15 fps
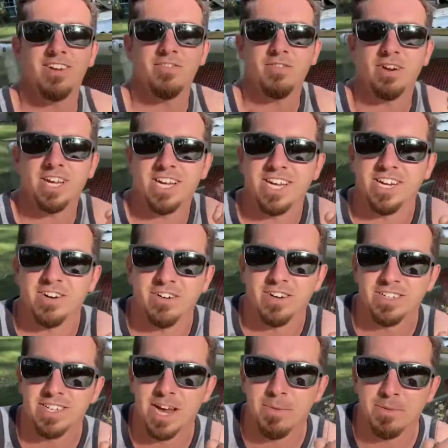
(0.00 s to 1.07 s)
right here on
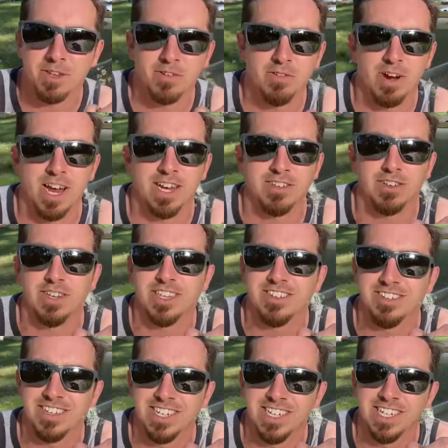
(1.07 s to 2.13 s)
top of the grass, all the
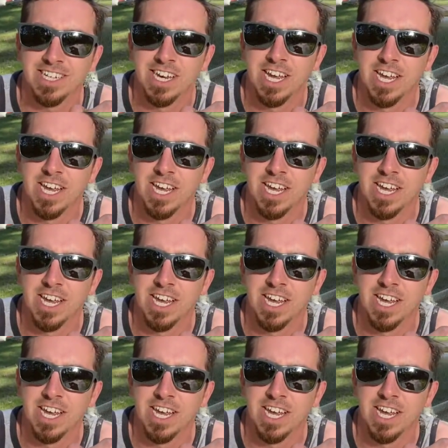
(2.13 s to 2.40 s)
seed,